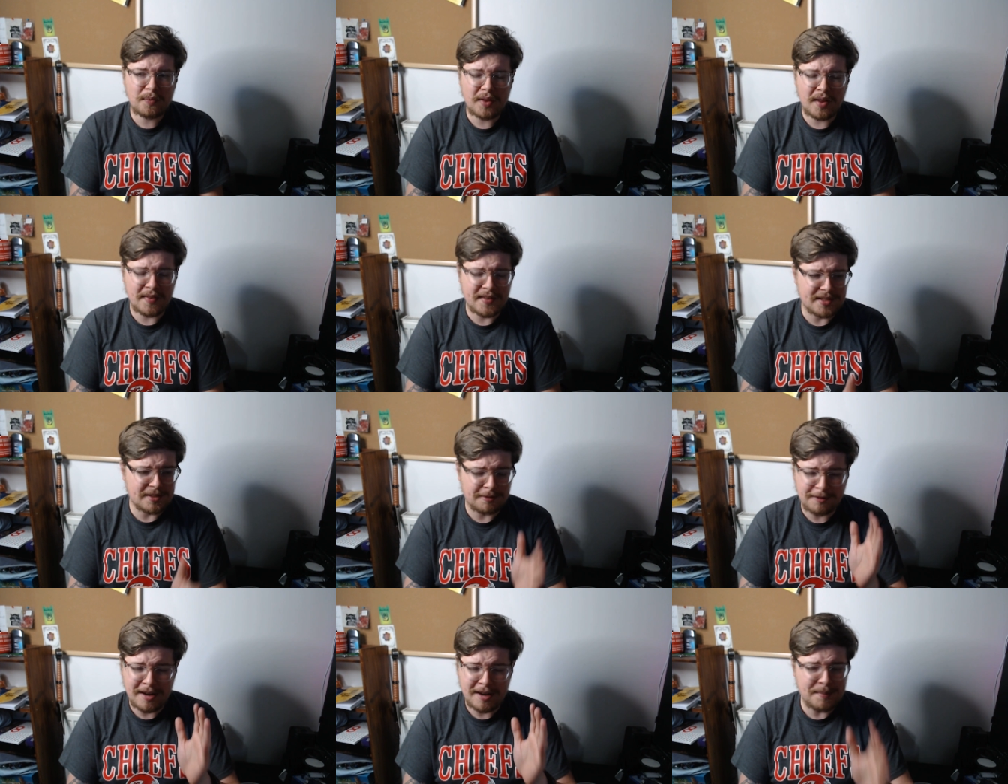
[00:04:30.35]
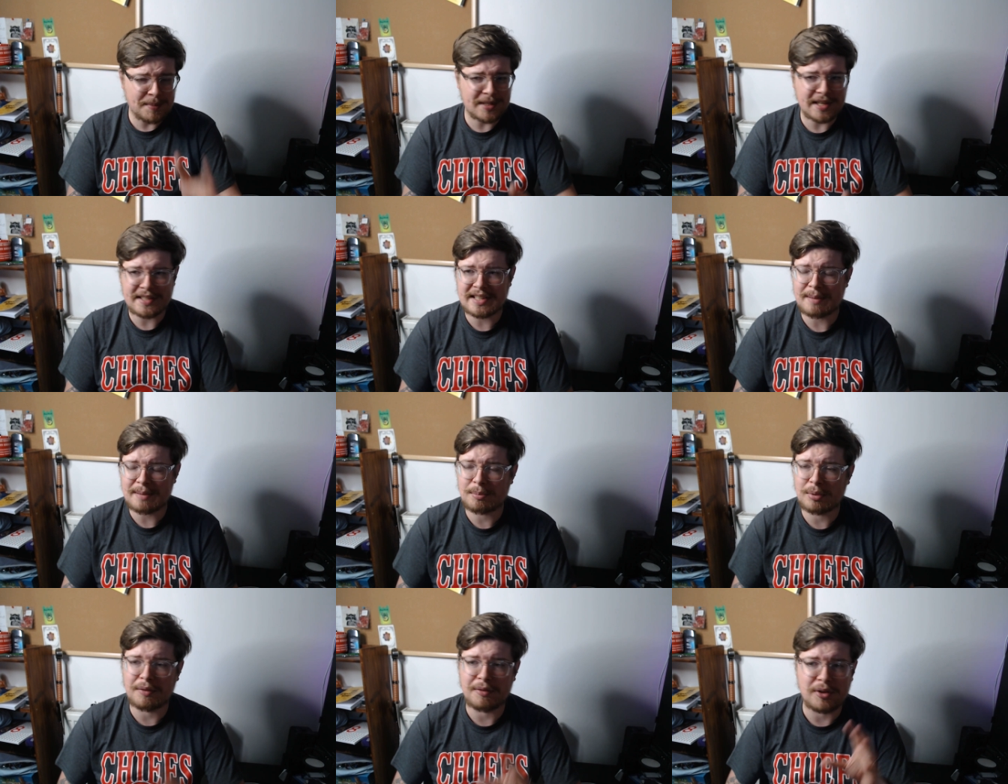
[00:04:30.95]
There's a famous
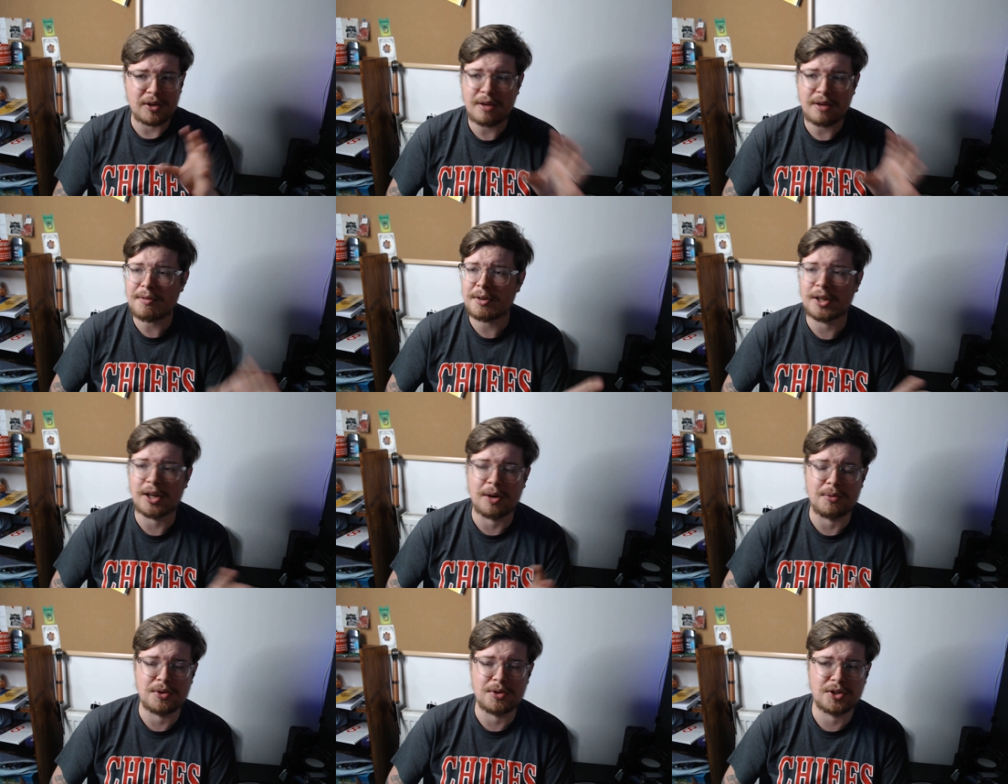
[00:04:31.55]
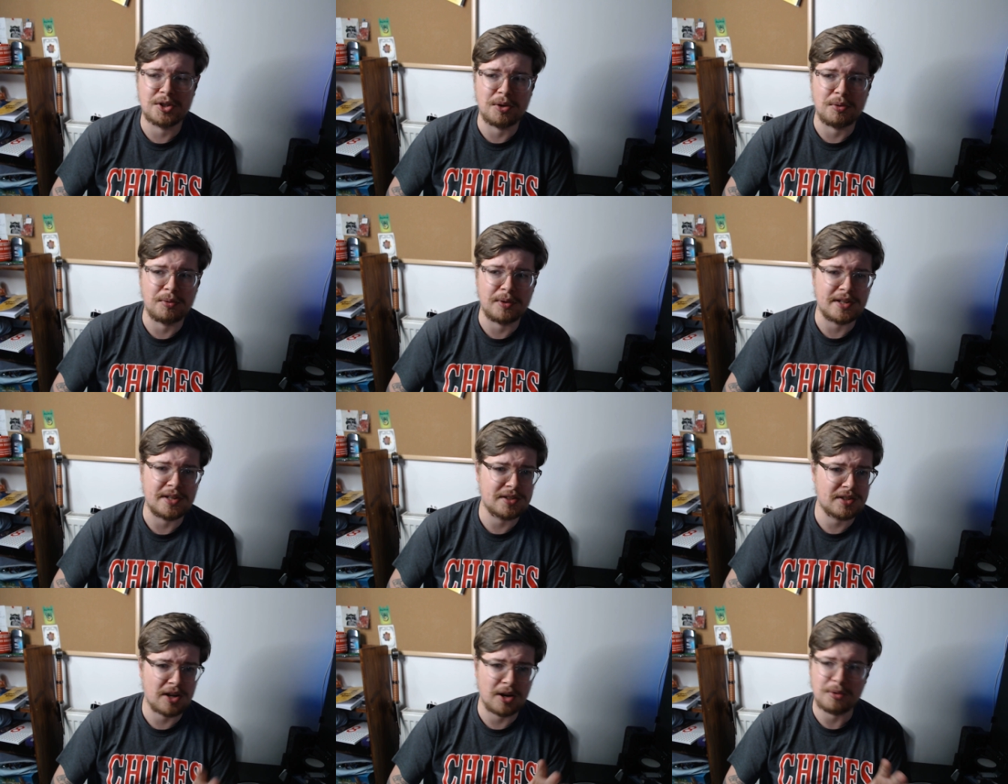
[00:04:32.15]
example of another coach doing
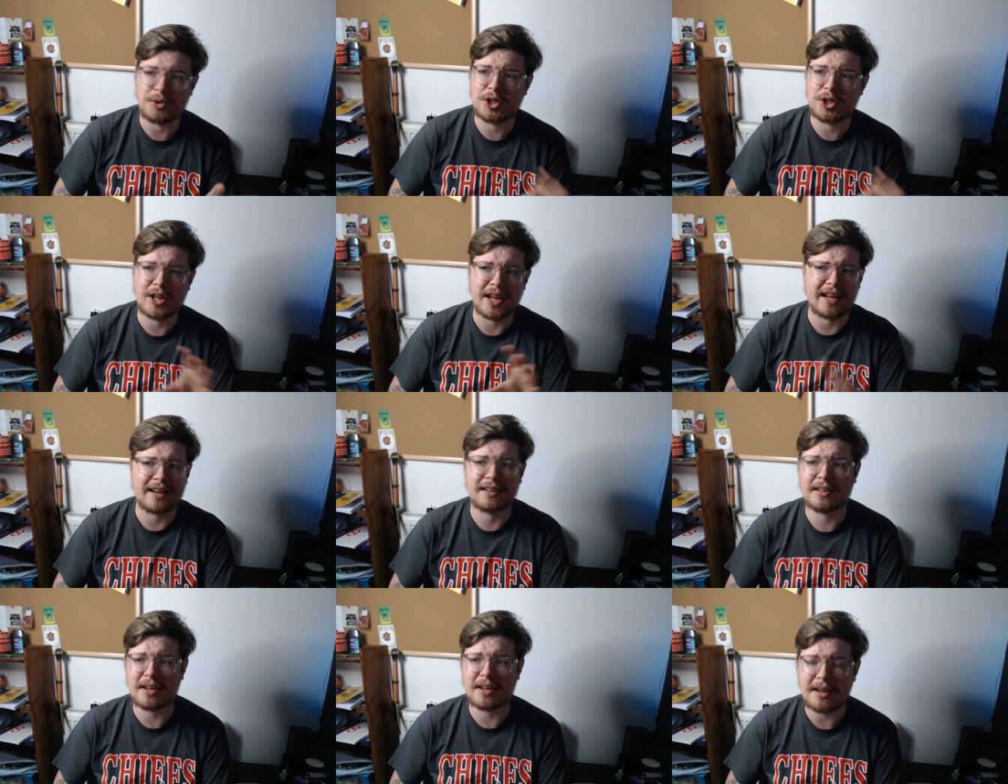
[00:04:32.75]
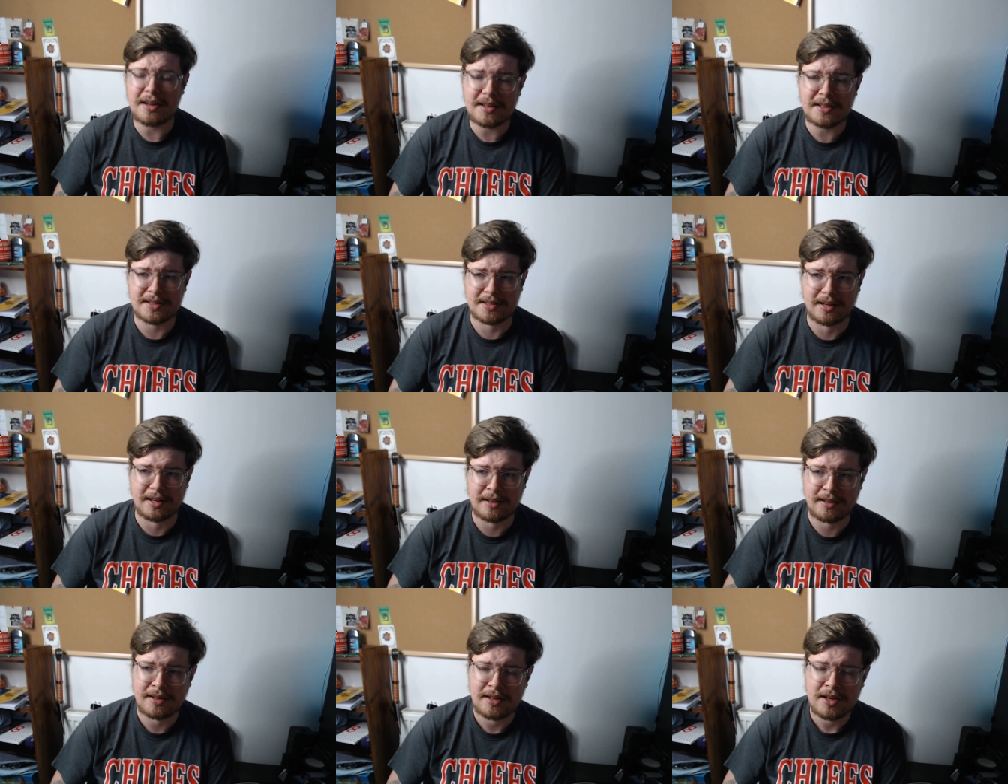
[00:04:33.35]
this, Coach Ken
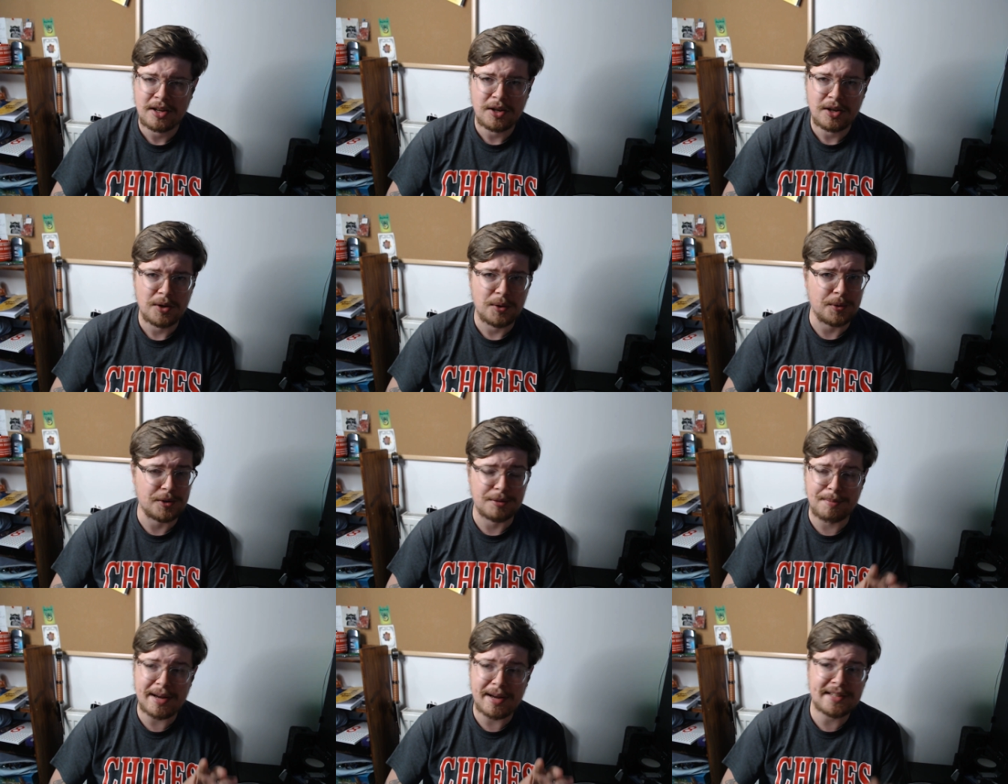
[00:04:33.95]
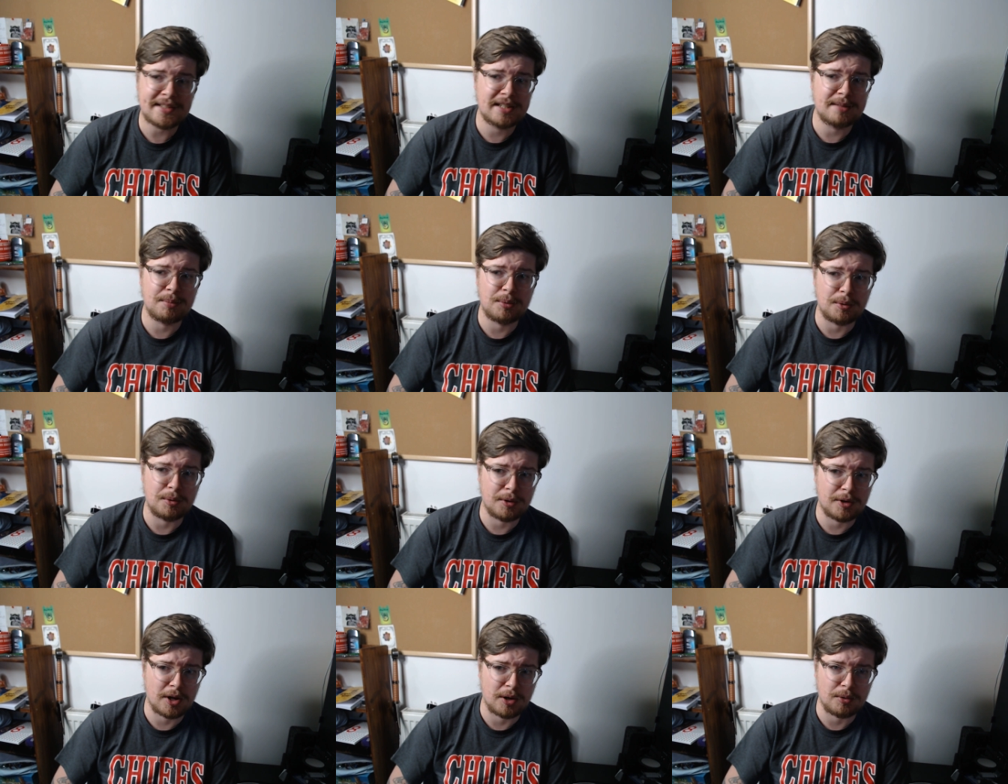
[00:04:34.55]
Carter, who was a
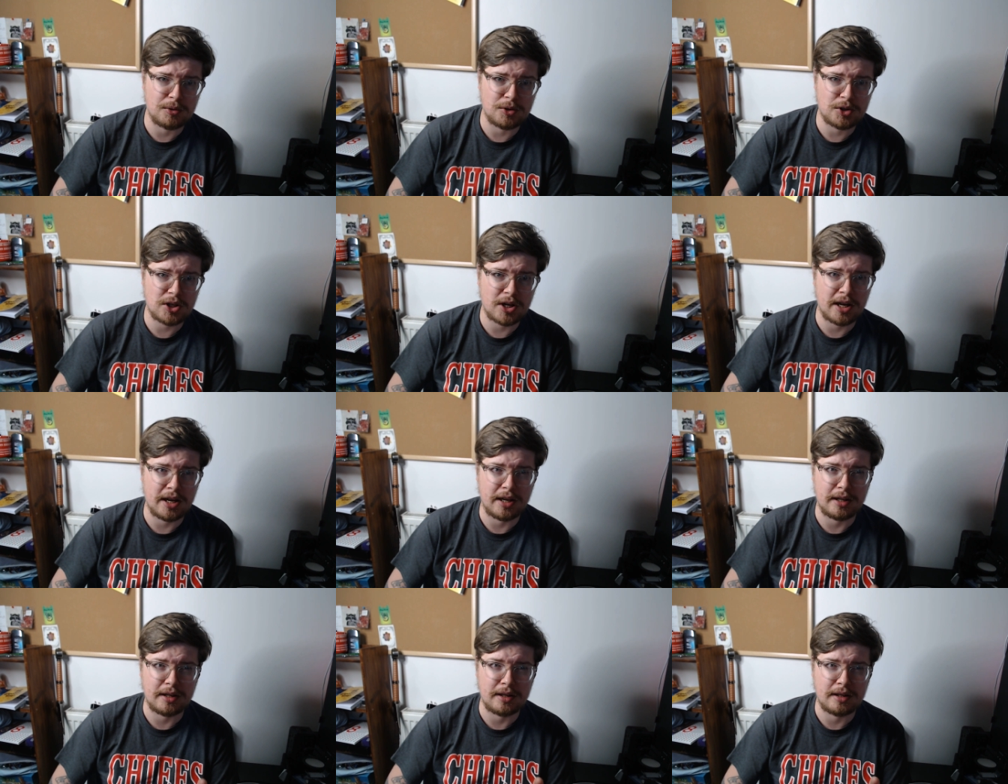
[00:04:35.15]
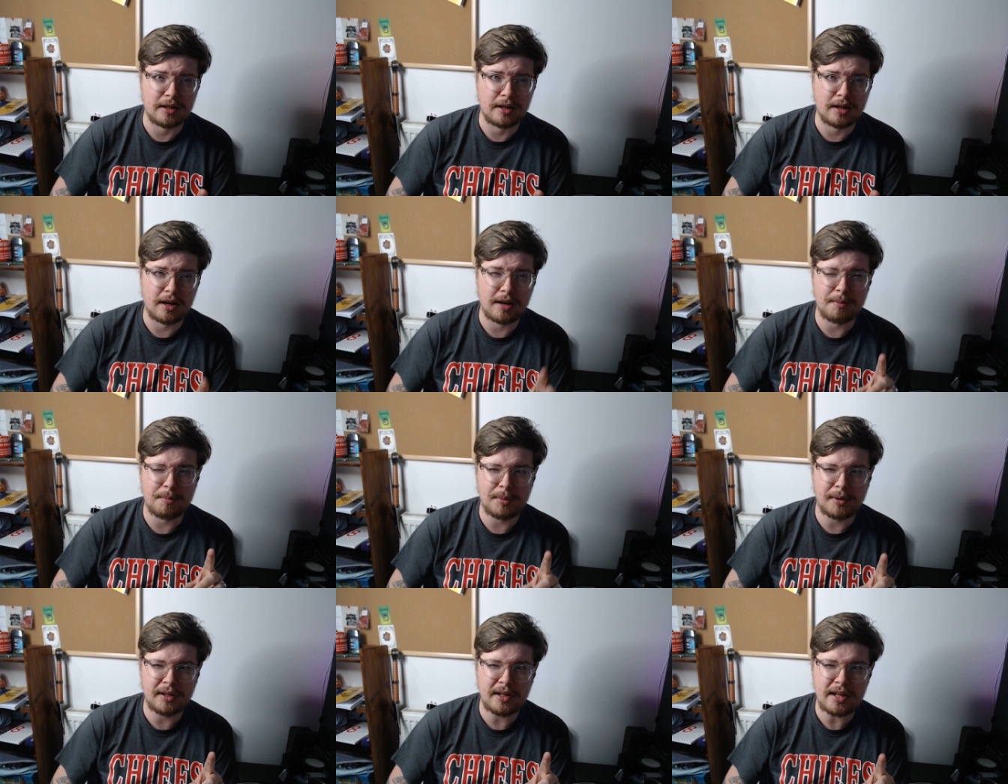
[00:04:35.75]
basketball coach in, I
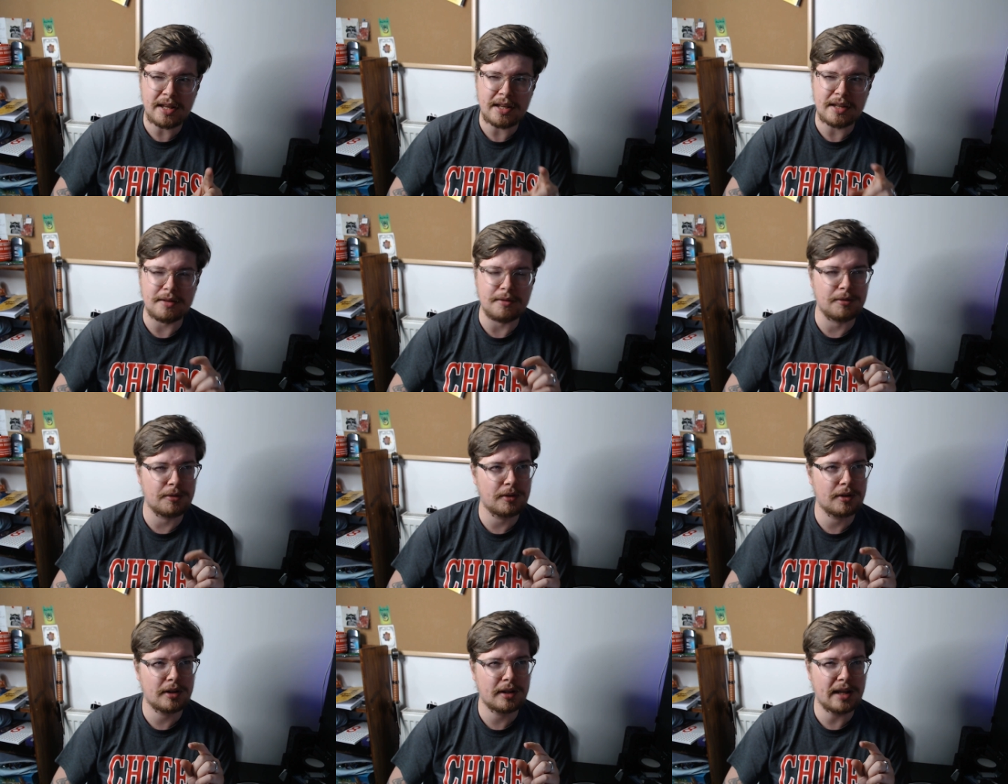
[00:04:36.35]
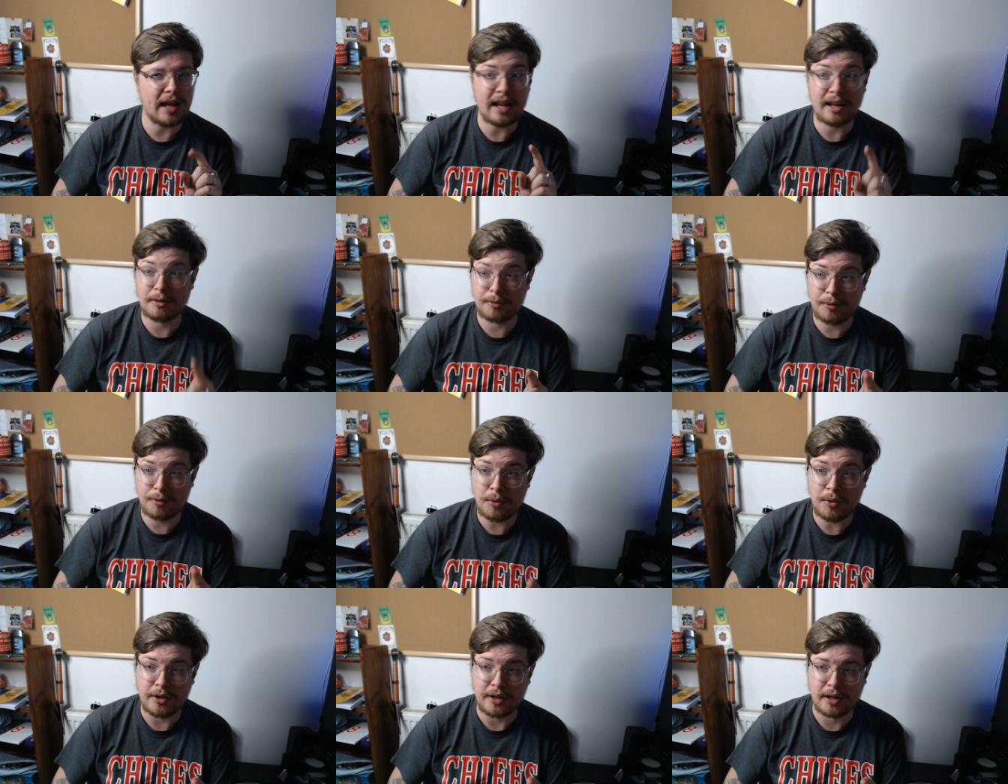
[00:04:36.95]
believe,
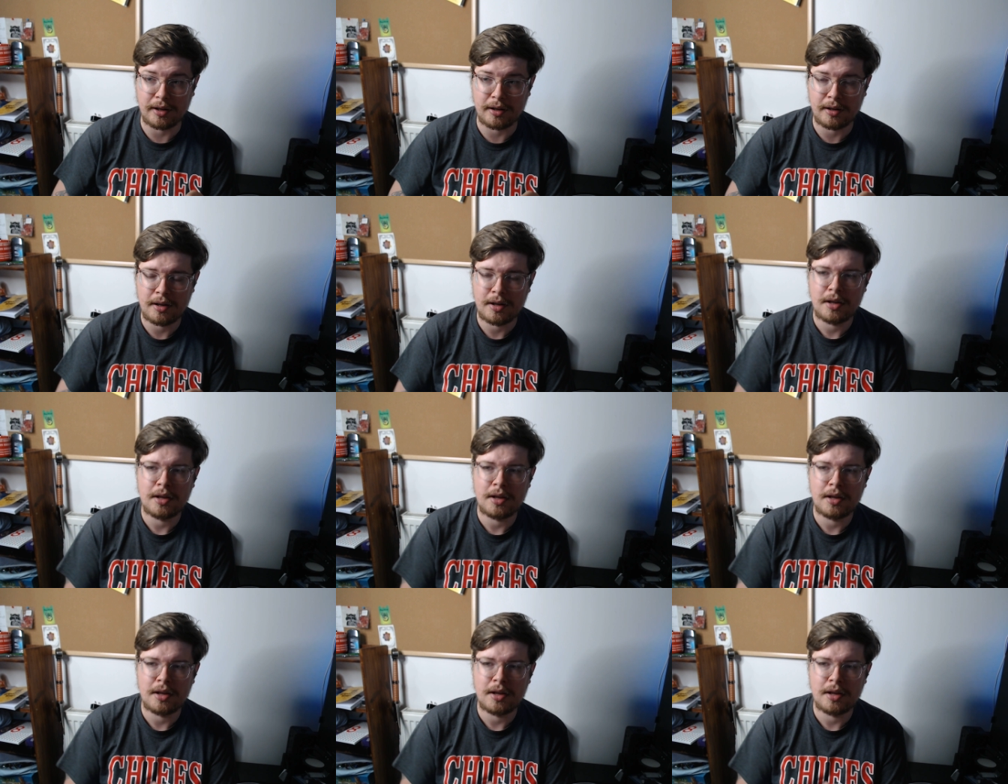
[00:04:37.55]
California,